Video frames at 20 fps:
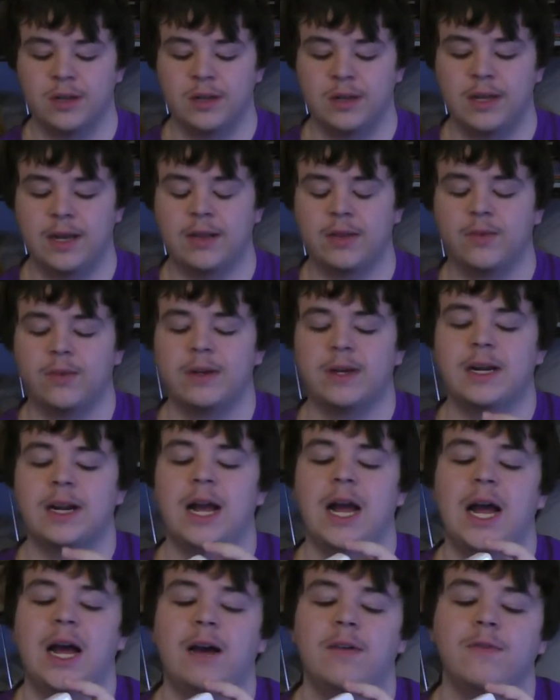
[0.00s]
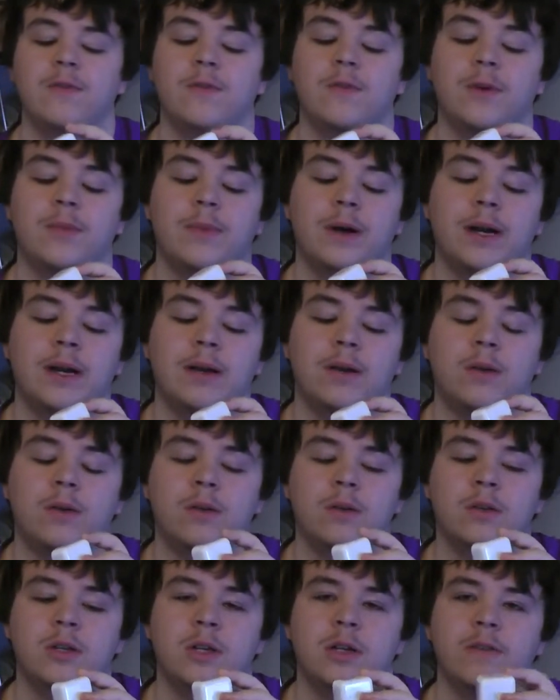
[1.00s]
The other one I have from my
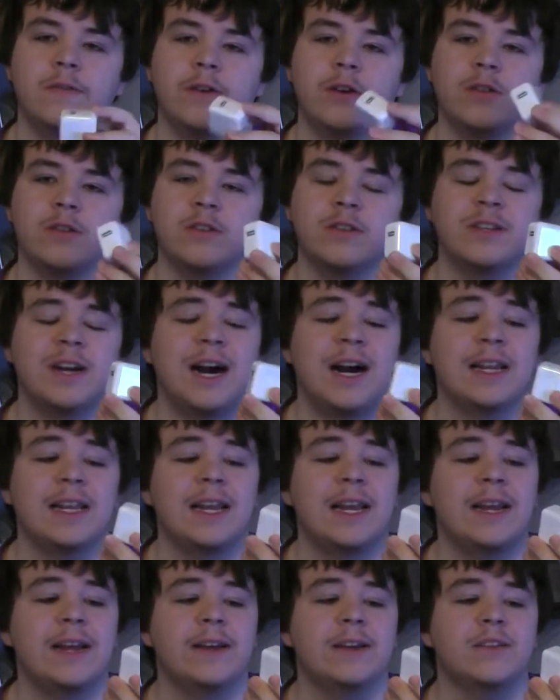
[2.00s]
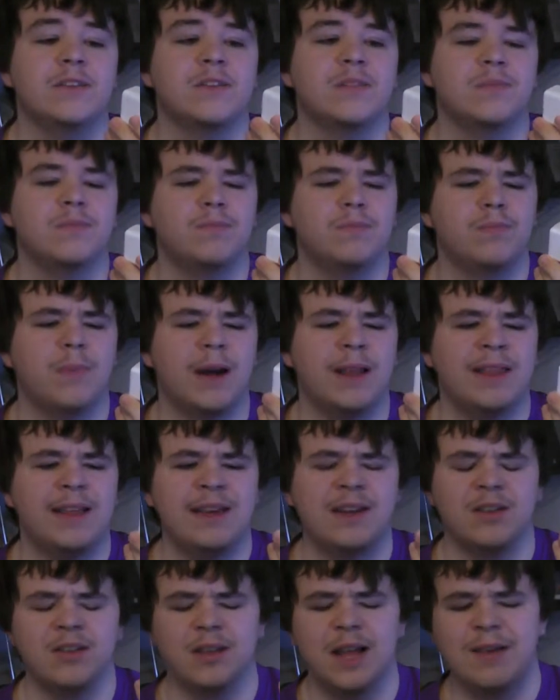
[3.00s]
old universal dock is, I
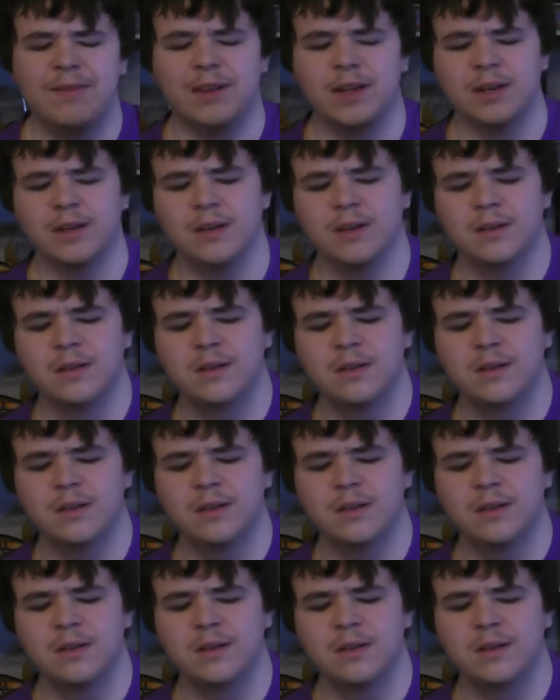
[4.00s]
think, 11.